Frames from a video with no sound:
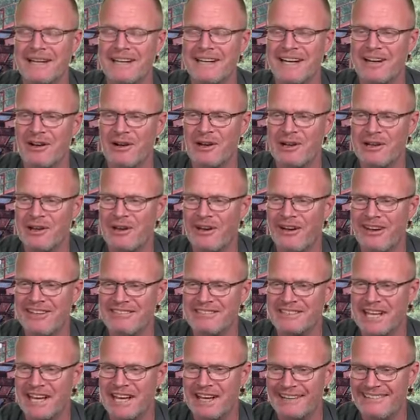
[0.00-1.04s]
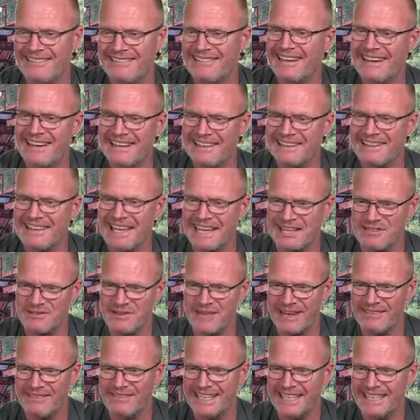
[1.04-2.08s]
Monday Night Live. So thanks
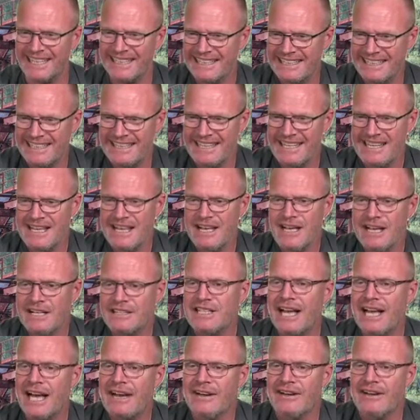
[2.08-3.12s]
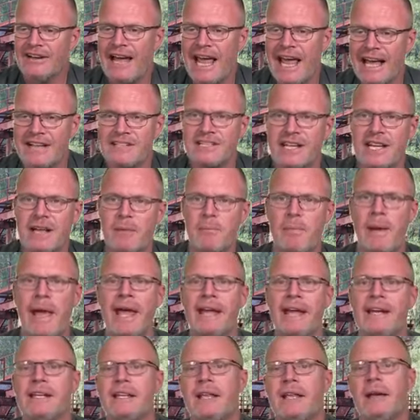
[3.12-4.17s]
for that, mate. So how's it
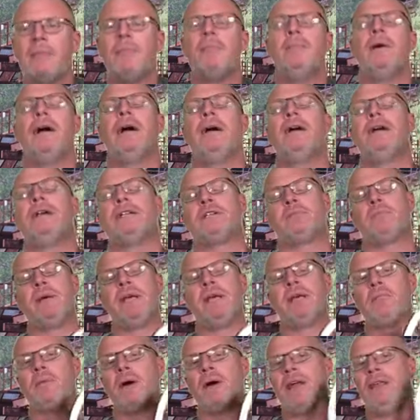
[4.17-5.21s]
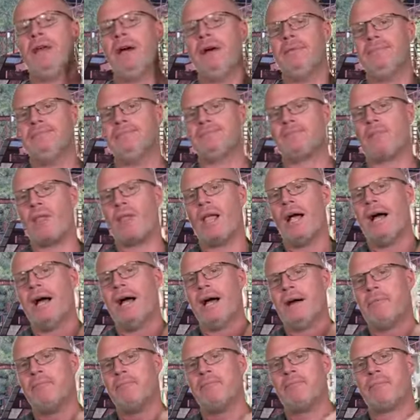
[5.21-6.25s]
compare to its big brother?
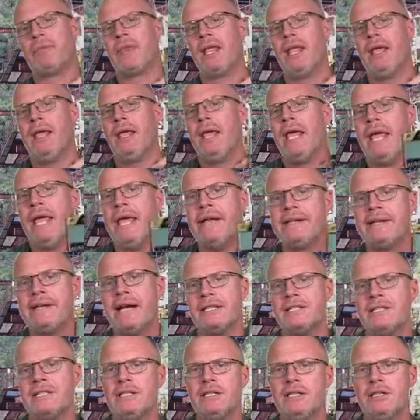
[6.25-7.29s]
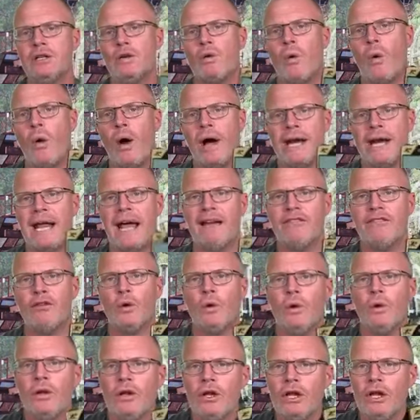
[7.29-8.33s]
It doesn't quite have
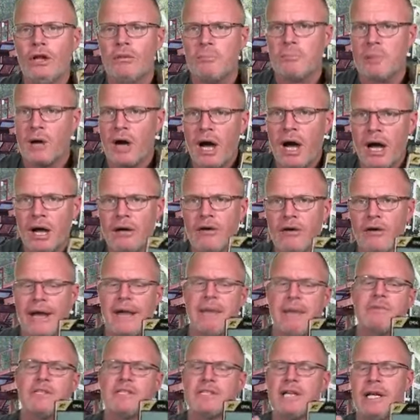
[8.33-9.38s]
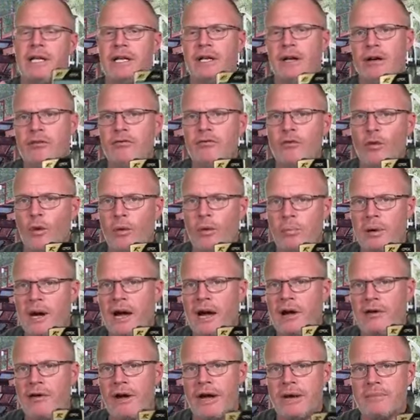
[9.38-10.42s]
all the programs. It's only got 4
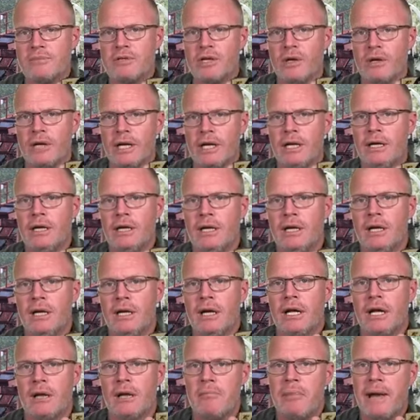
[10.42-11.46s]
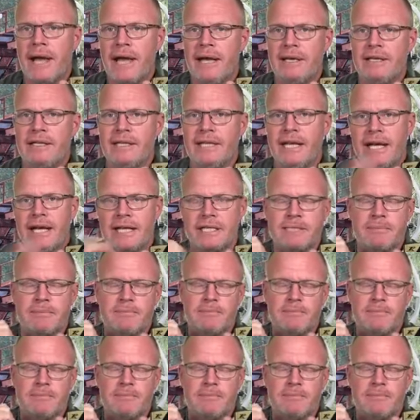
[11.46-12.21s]
programs on it compared to the